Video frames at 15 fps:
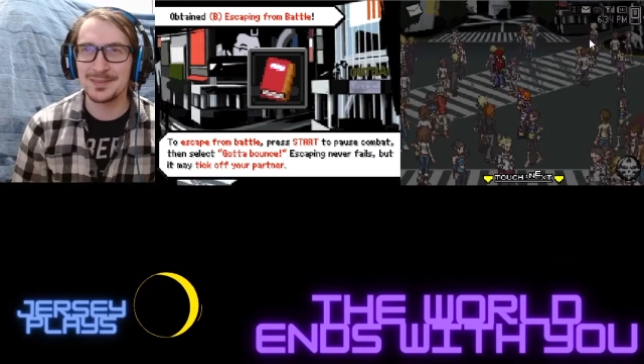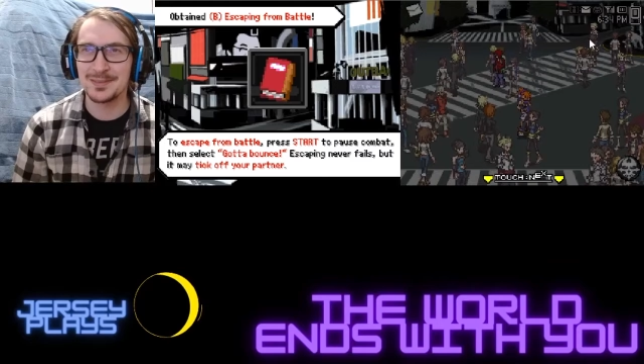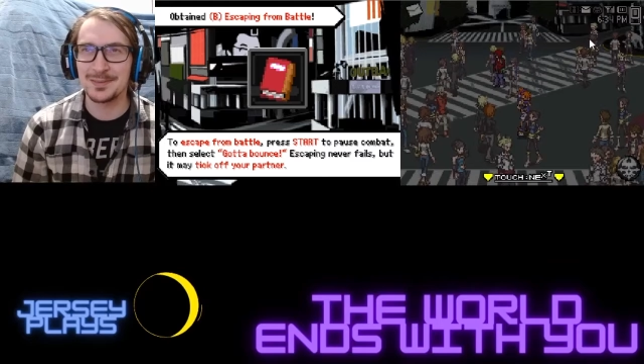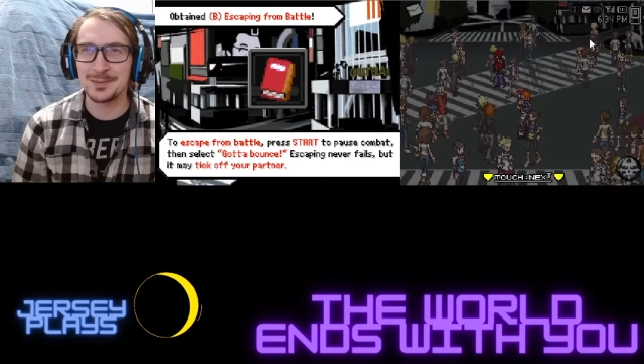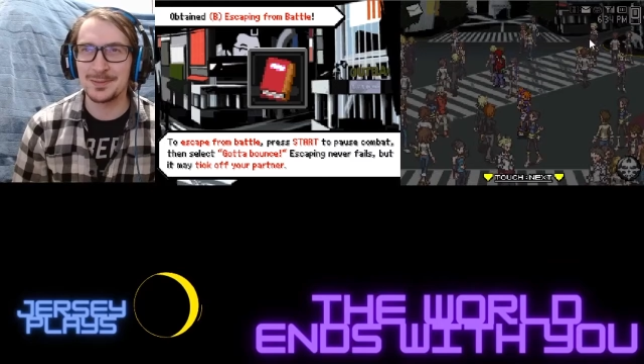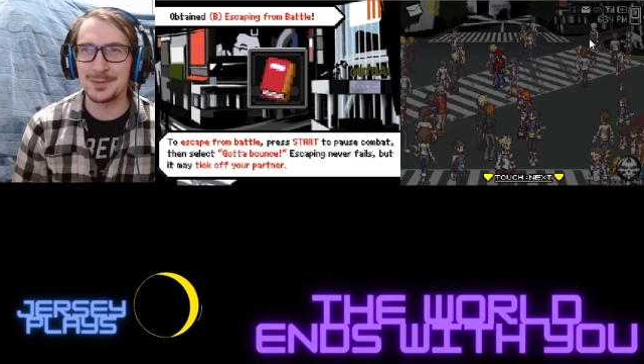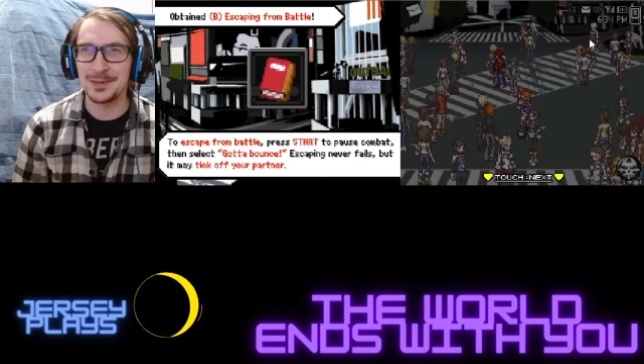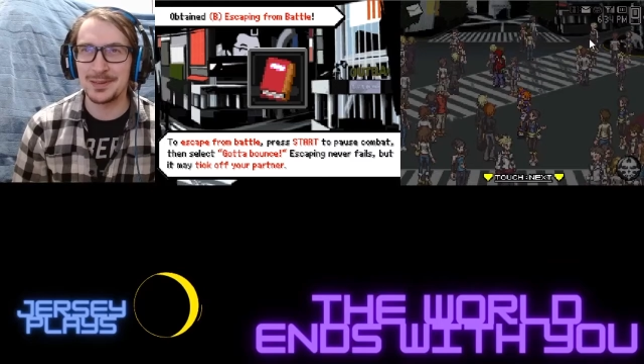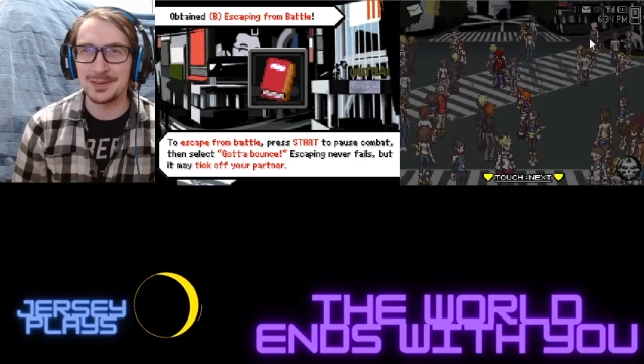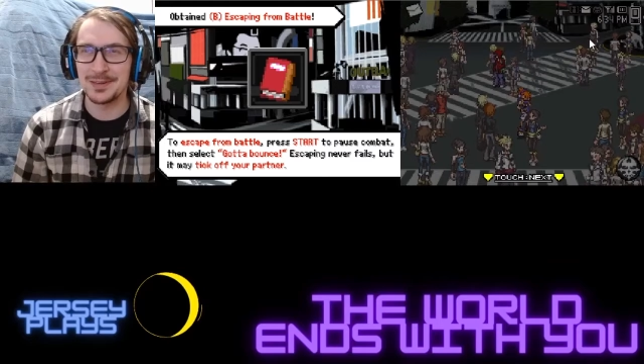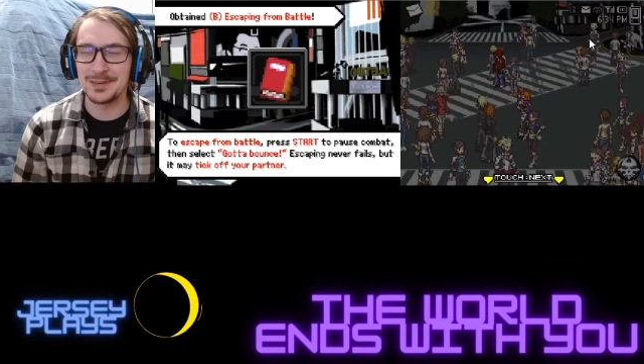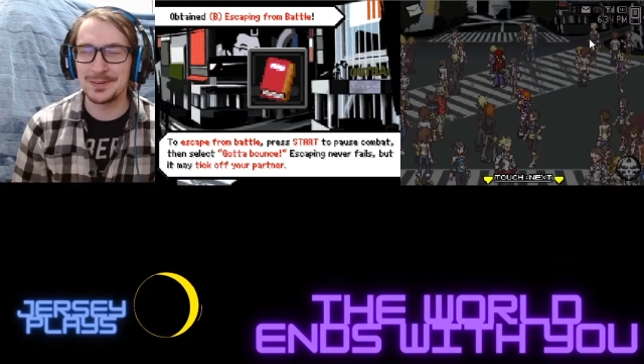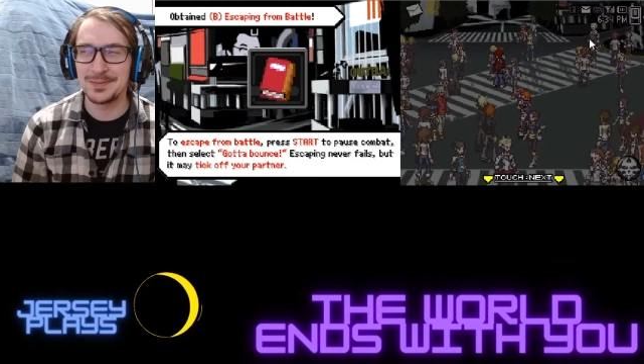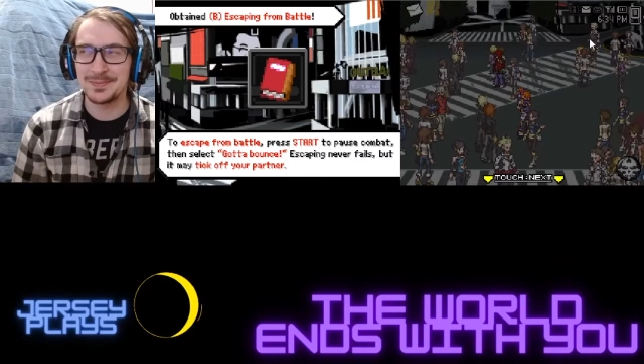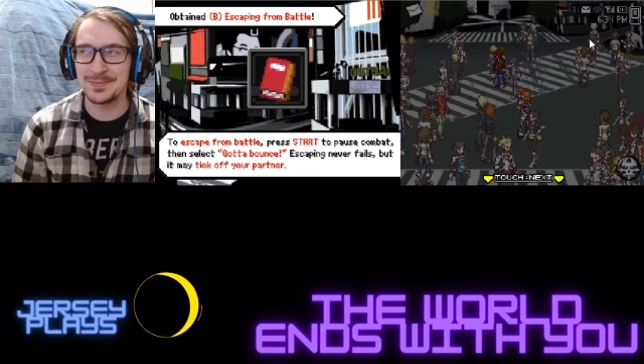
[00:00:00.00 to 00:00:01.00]

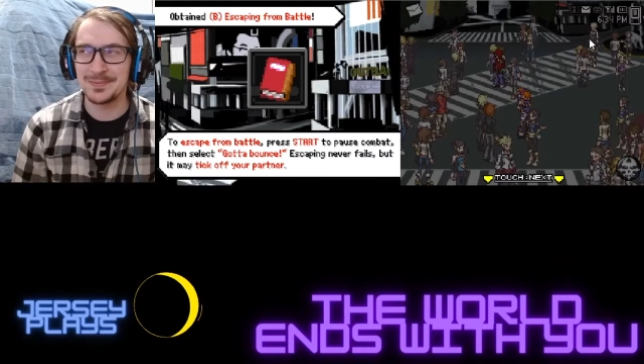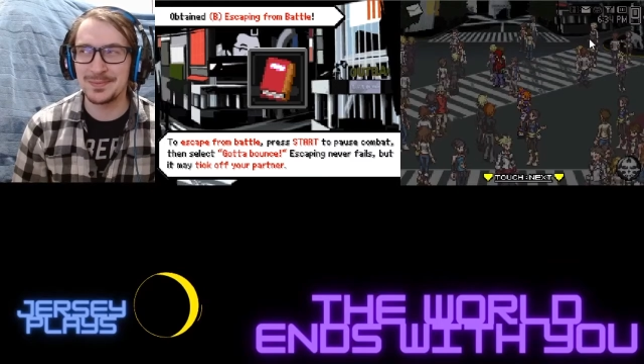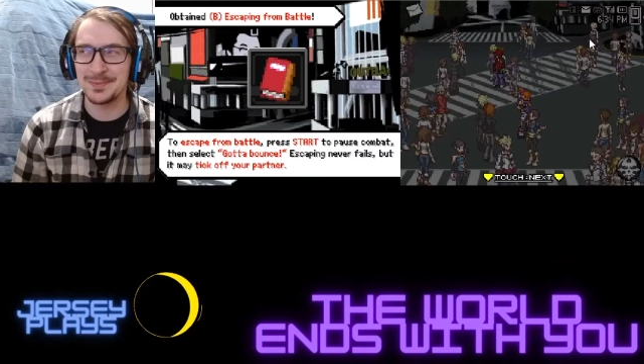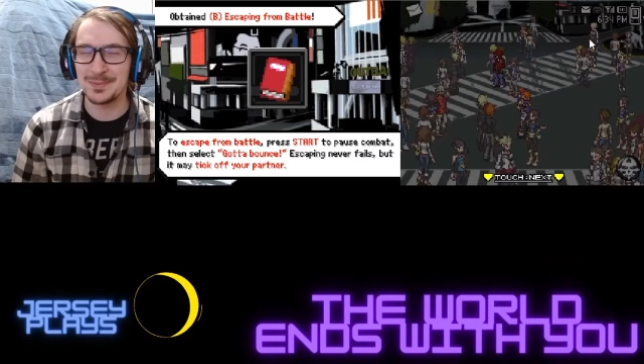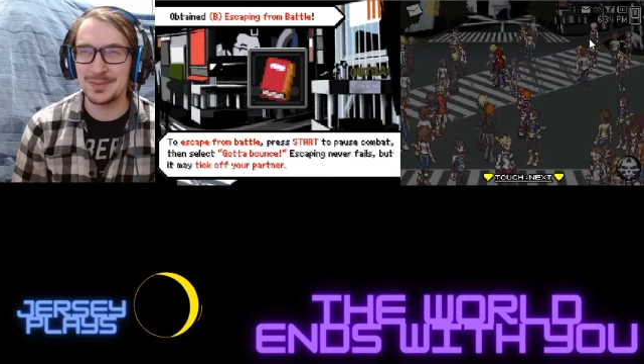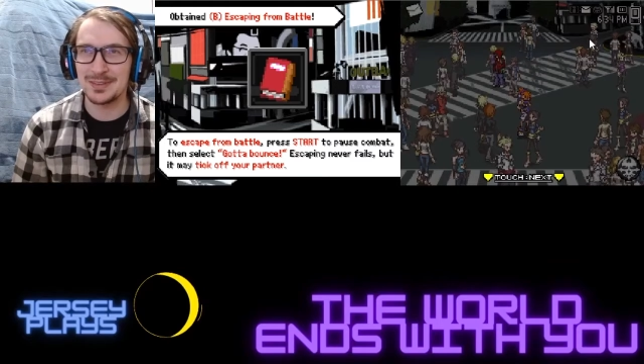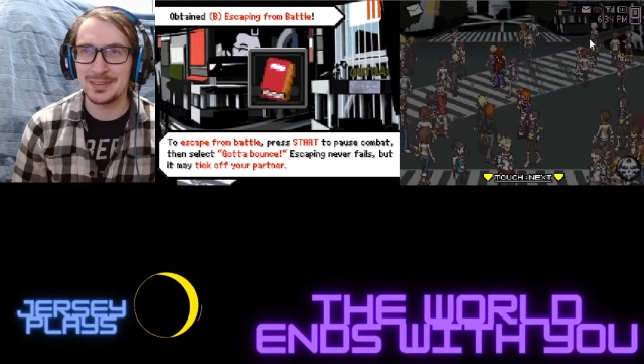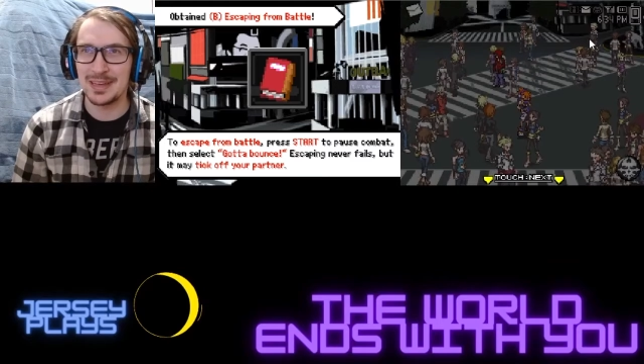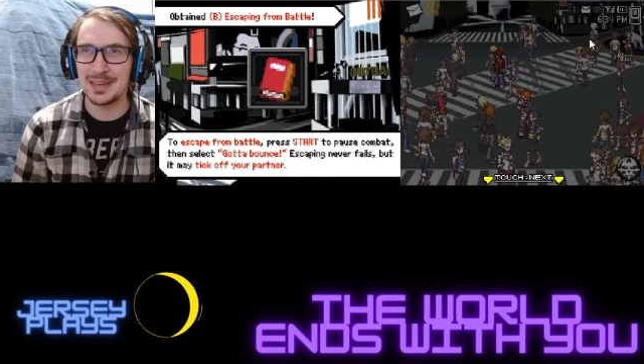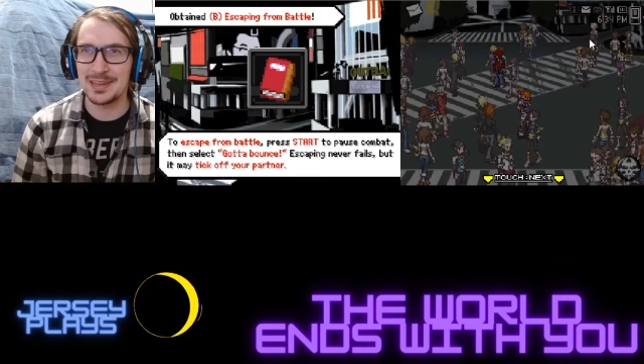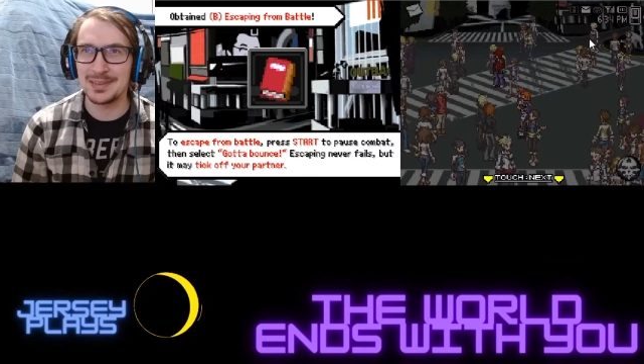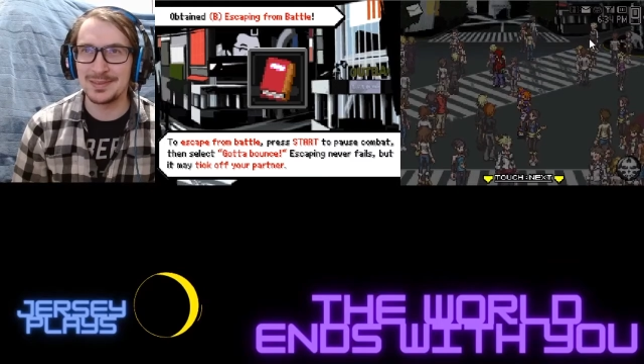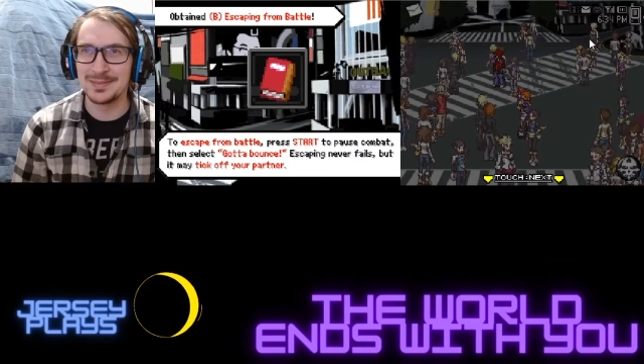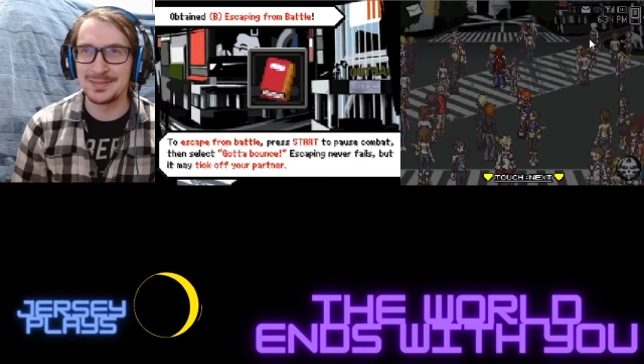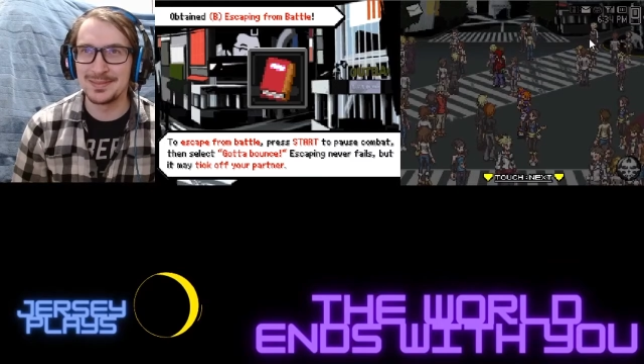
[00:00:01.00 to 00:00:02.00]
where we died